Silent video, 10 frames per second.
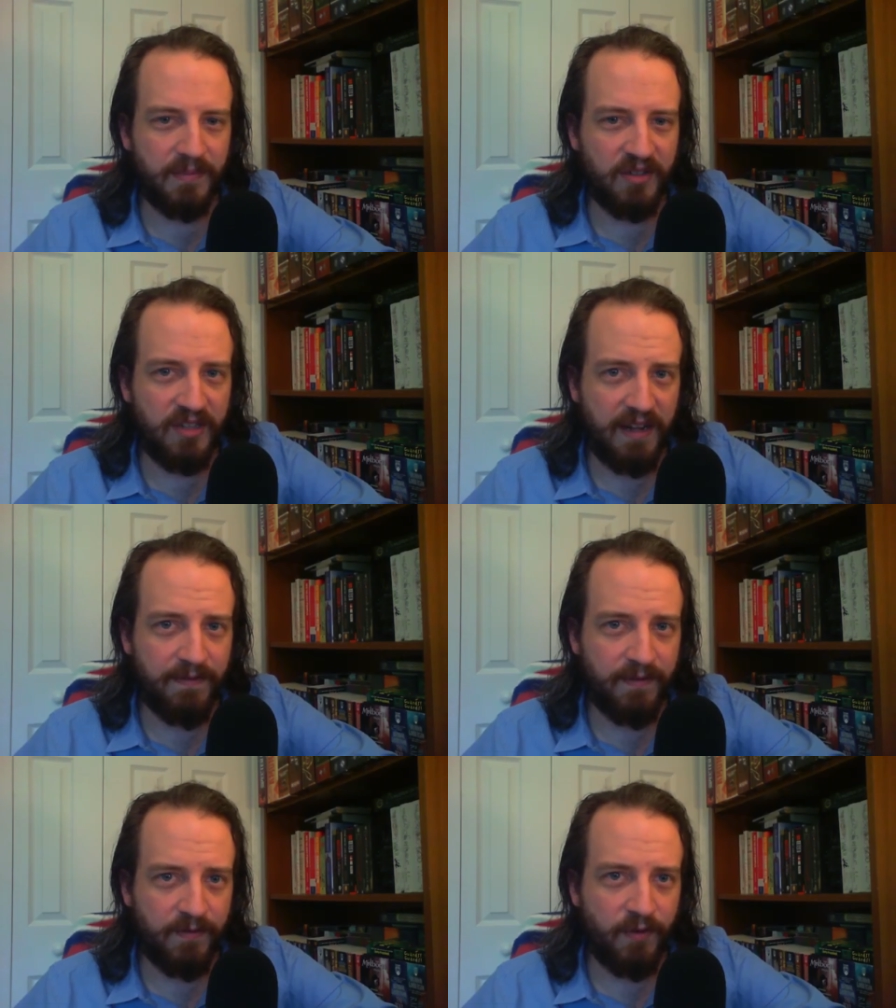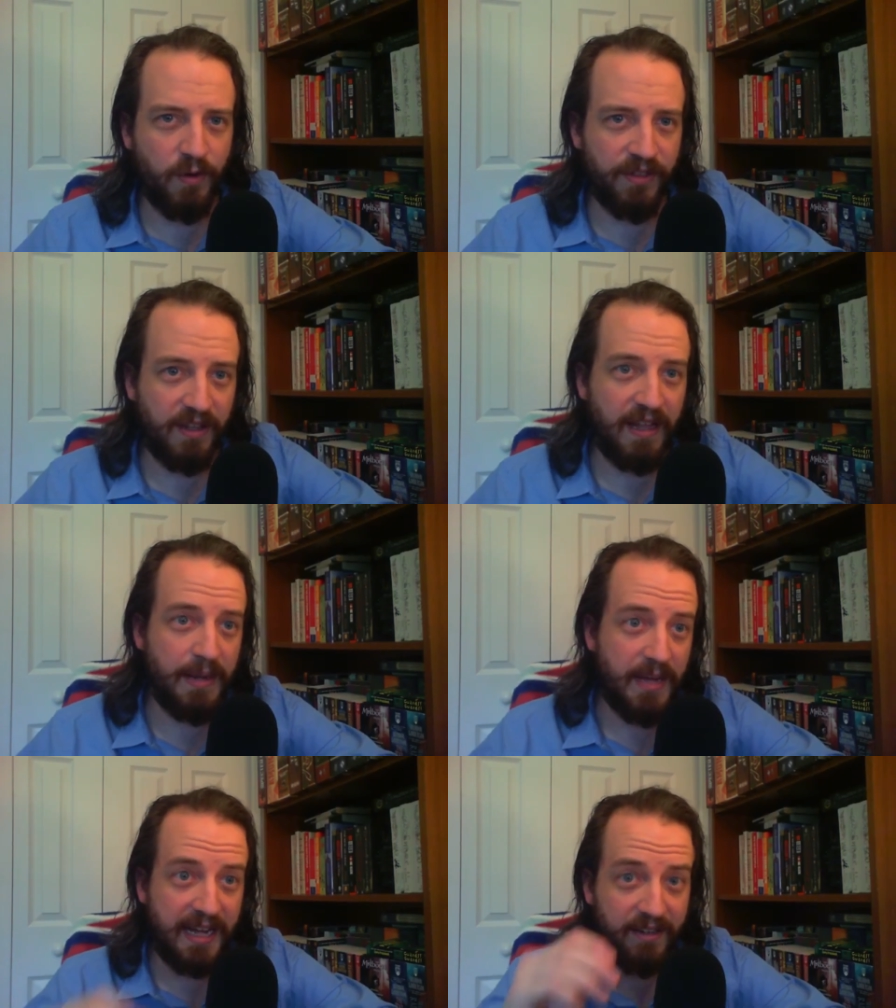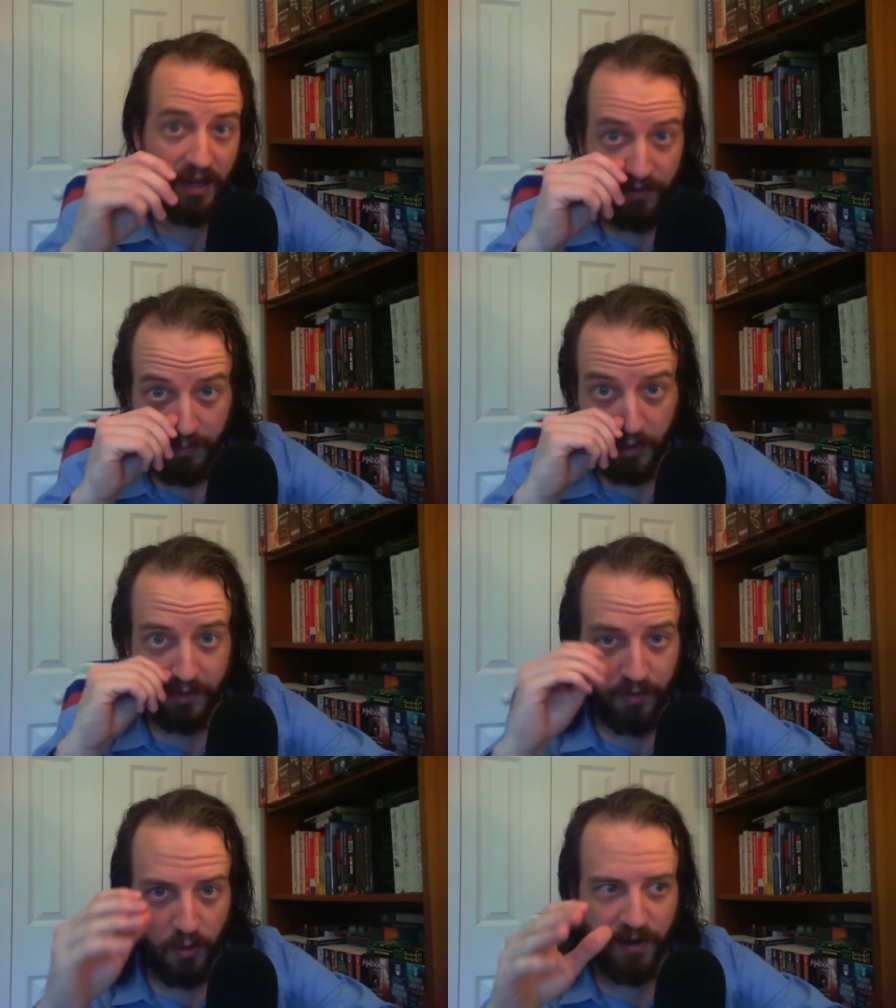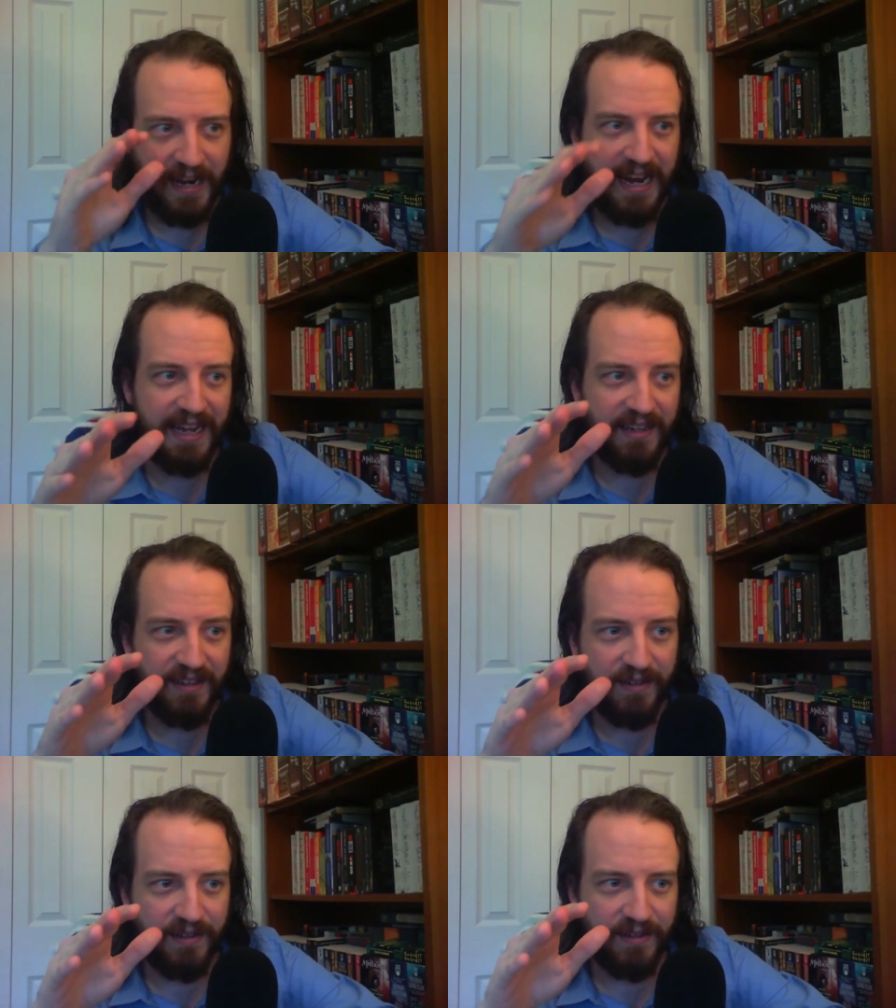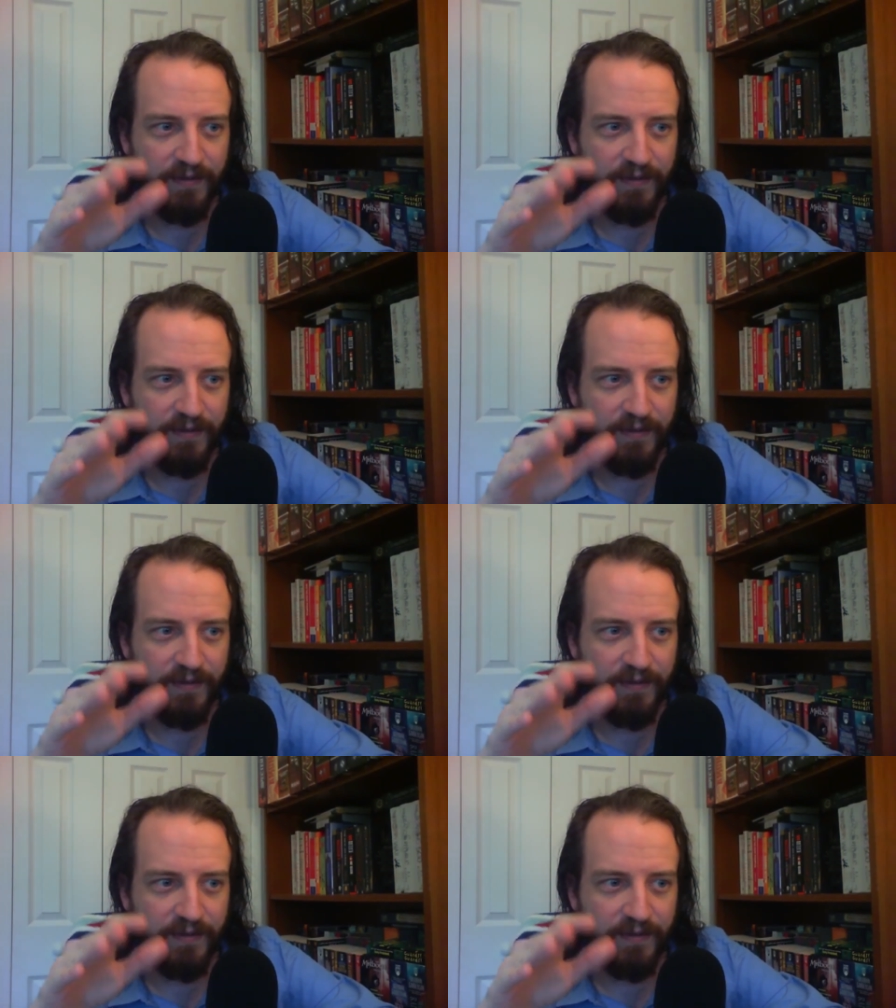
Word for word: stuff for the climax of book four and